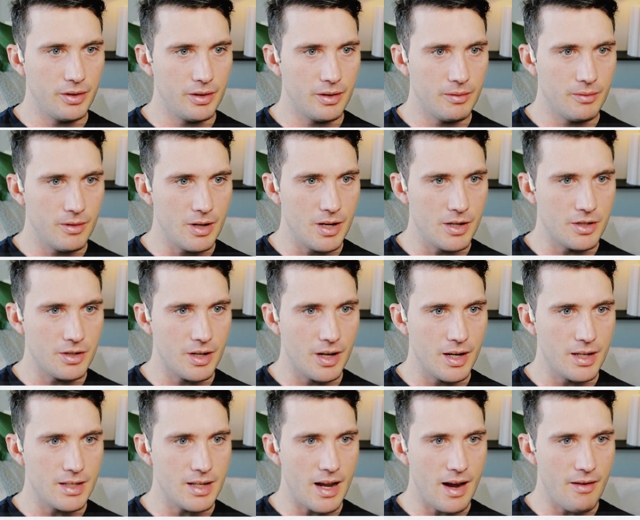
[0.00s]
and
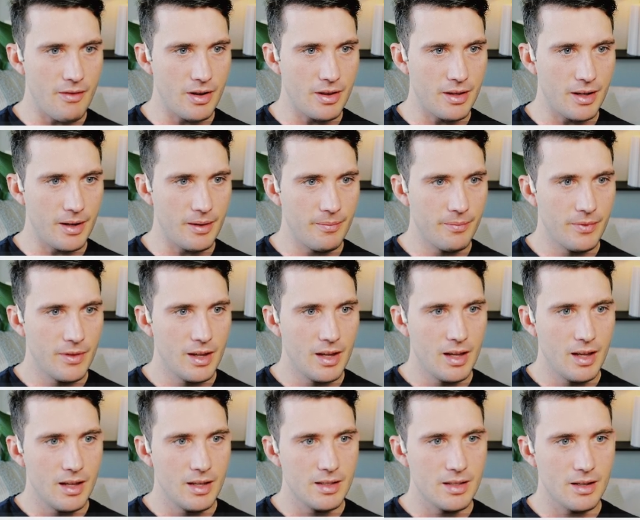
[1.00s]
trace everything.
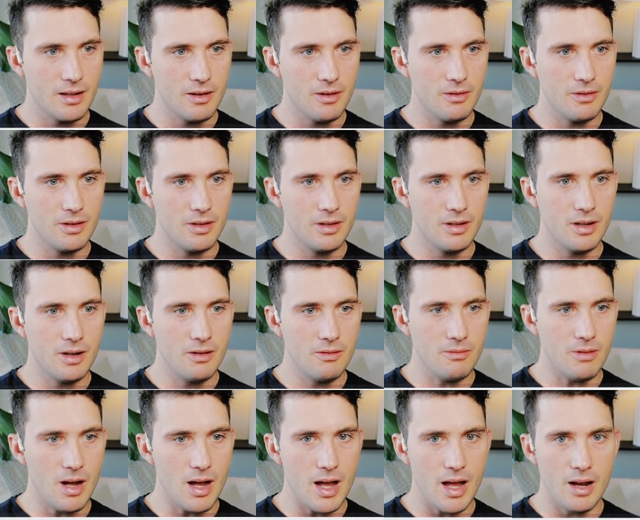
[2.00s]
So you know
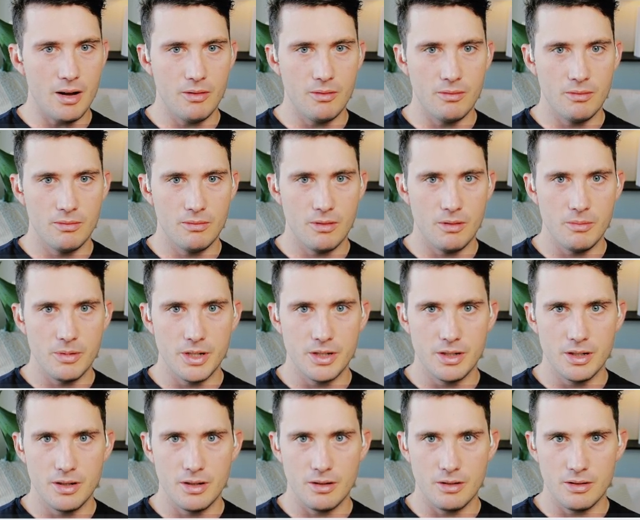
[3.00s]
what? What we
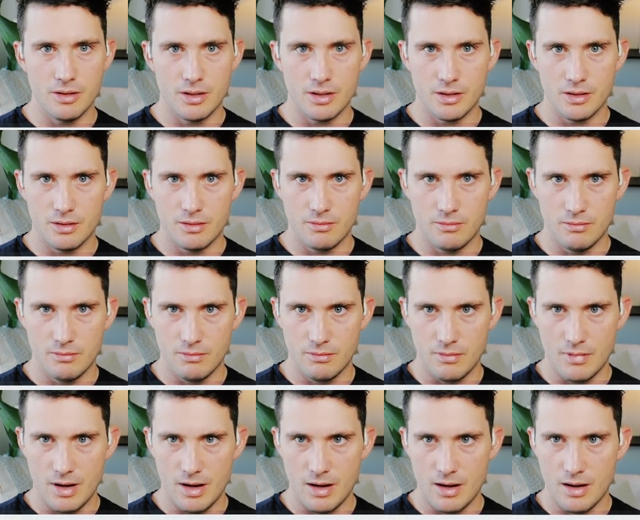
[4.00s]
should do is just
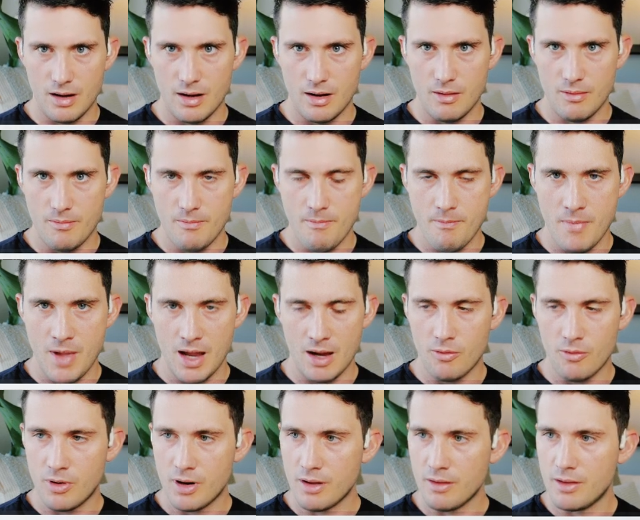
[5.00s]
make
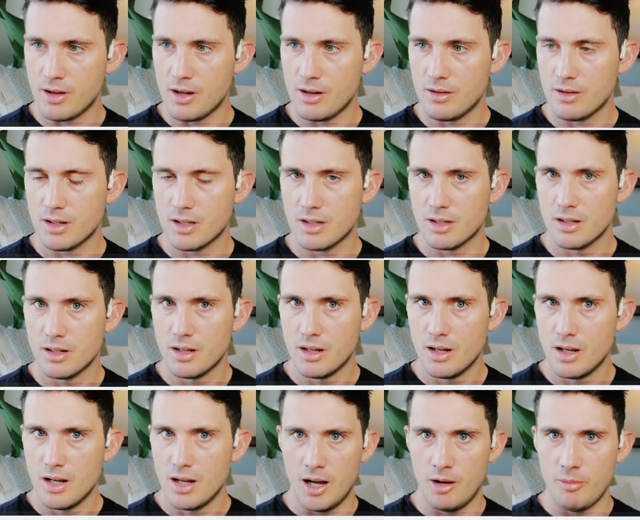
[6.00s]
one of those.
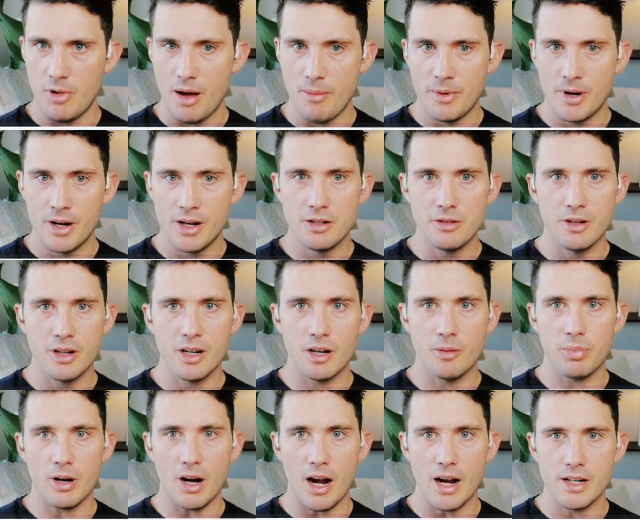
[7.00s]
I'm going to do it in a
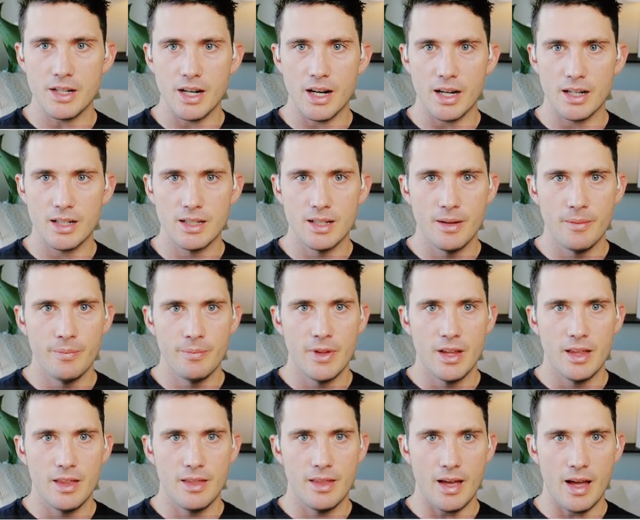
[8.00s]
project that